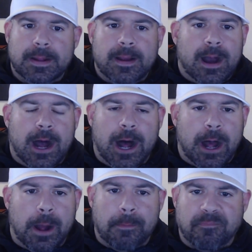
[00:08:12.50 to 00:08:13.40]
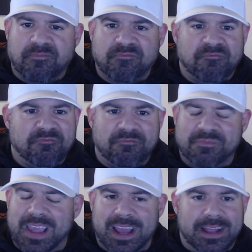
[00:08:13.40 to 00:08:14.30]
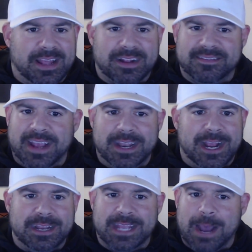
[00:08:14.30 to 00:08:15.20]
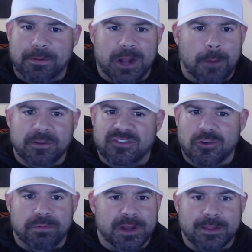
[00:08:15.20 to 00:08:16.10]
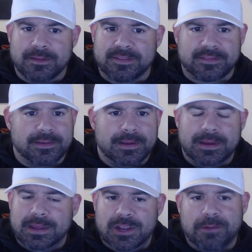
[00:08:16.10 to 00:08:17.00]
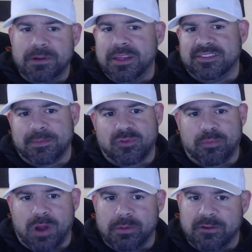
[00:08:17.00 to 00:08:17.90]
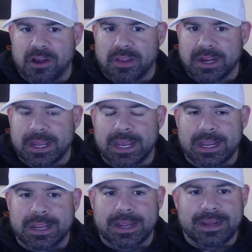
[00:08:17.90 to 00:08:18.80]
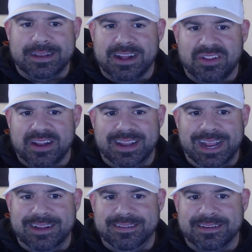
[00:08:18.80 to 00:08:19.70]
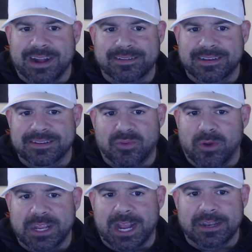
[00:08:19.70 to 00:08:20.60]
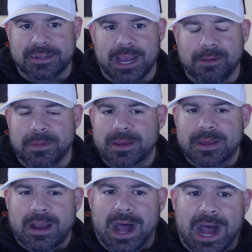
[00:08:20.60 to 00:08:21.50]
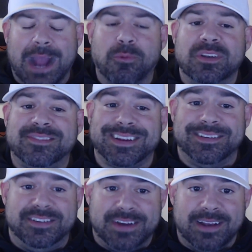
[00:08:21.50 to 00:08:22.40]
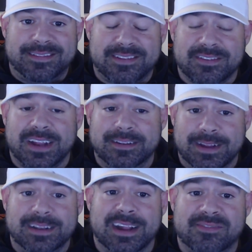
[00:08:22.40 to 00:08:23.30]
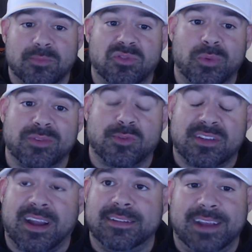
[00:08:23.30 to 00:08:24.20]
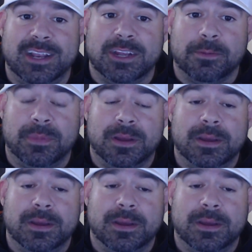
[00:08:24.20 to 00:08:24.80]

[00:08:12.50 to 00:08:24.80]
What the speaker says: like a 10 handicap and up and still play this. You can play this up to probably around like an 18, 19, 20 handicap. I would suggest, because I did get some swings with the titanium